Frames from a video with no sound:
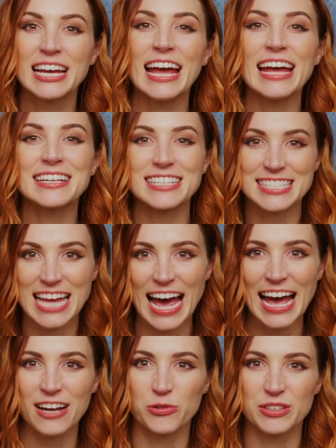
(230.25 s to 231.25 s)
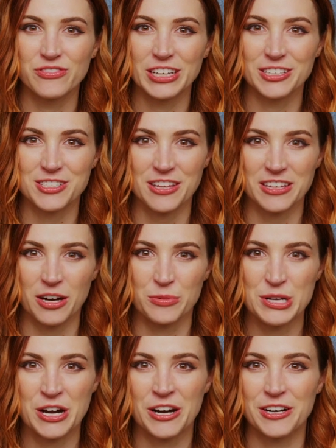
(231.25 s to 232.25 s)
and attack with figures on the army
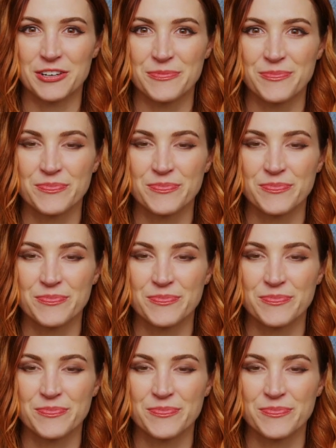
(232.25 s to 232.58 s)
card.